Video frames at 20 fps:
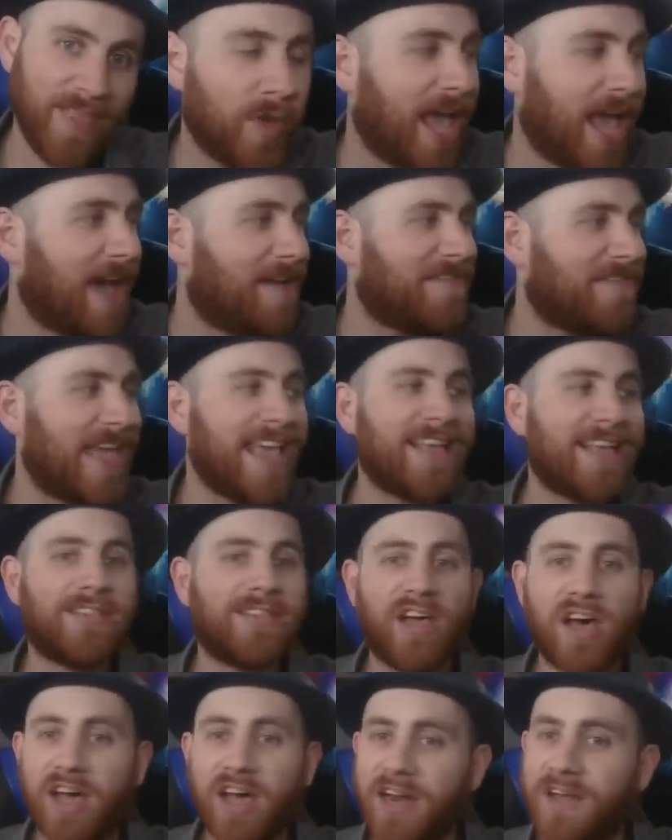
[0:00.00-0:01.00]
We have a
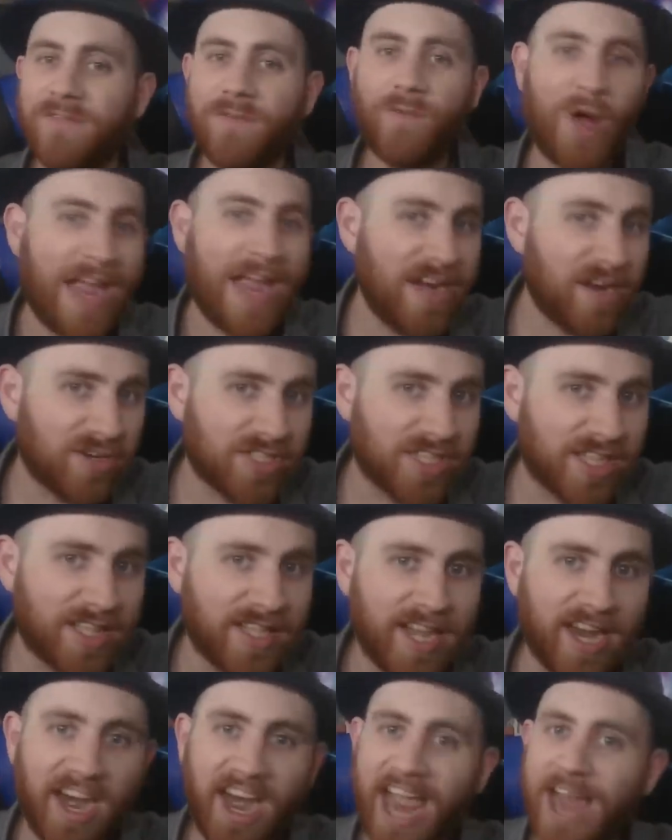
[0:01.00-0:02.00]
lot of writers
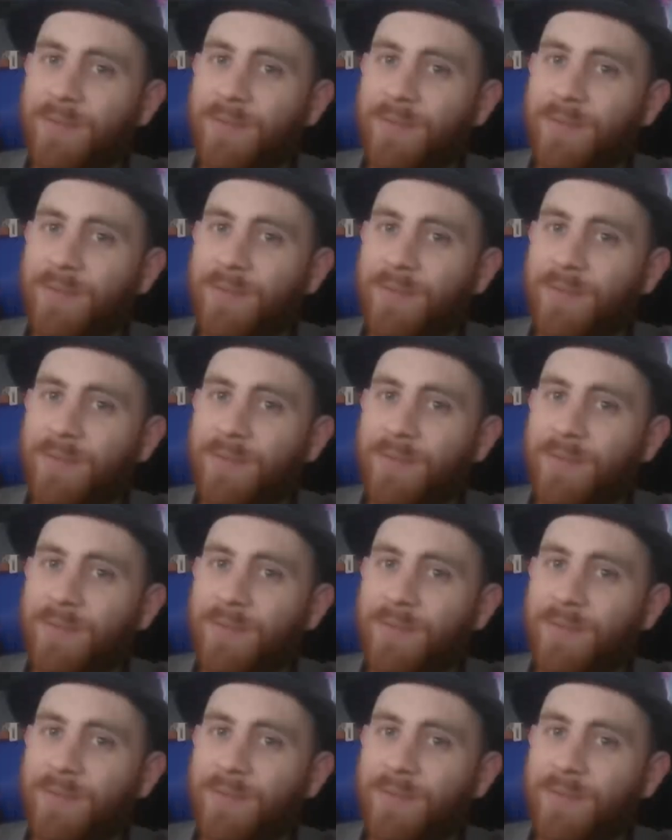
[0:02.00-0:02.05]
in there